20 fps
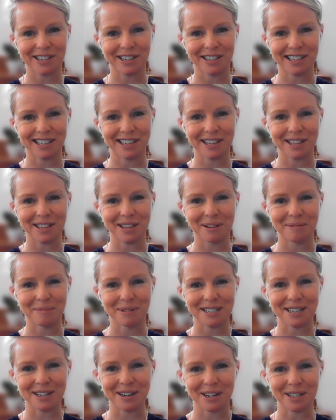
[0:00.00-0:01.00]
certainly
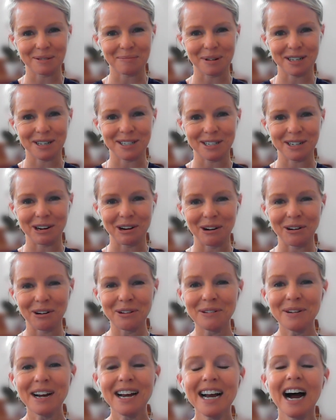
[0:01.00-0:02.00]
lithium is a nice place to
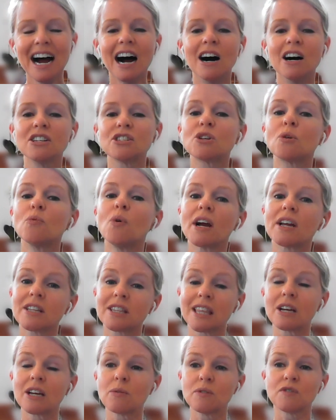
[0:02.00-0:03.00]
go. So I
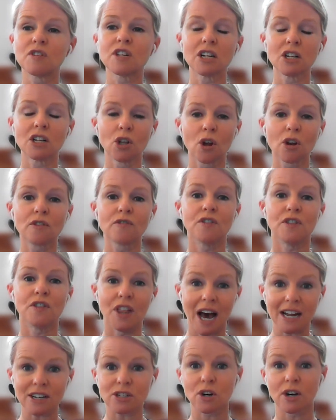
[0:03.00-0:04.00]
think we've seen a lot
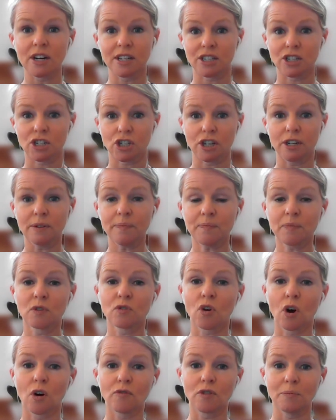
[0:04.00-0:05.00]
of that transition.
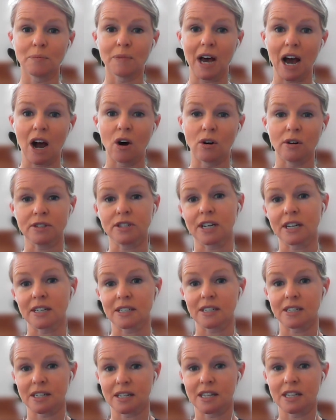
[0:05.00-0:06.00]
We've gone from that hot
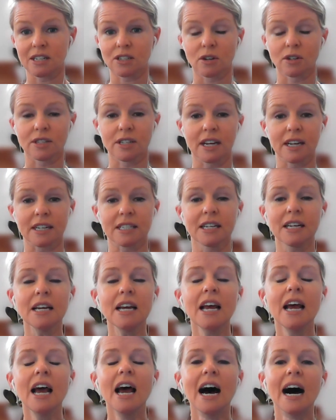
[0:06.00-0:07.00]
sector to this hot sector.
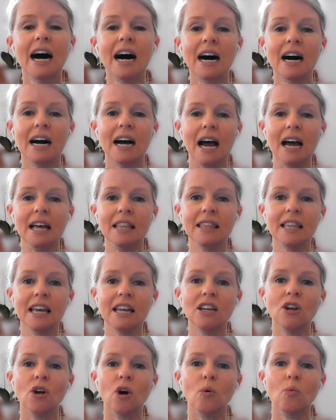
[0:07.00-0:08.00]
And
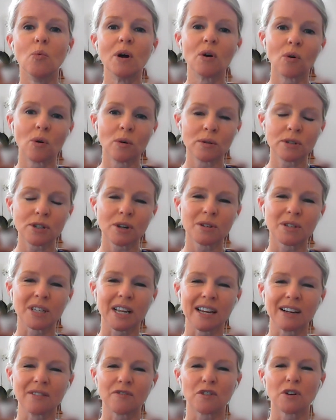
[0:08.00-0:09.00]
then we're also
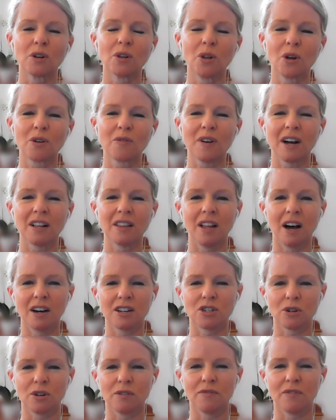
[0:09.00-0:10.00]
seeing for a lot of our
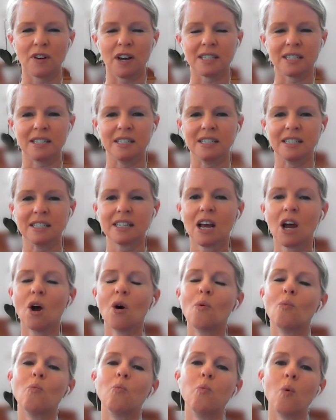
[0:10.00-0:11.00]
larger investors
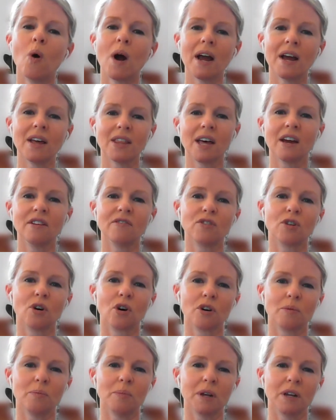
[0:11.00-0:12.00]
where they've
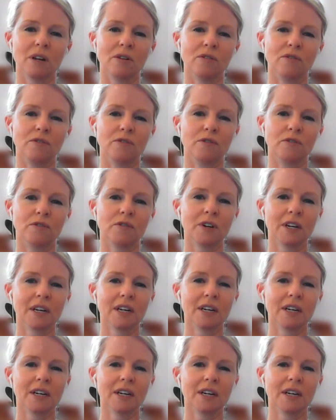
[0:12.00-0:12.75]
got a bit of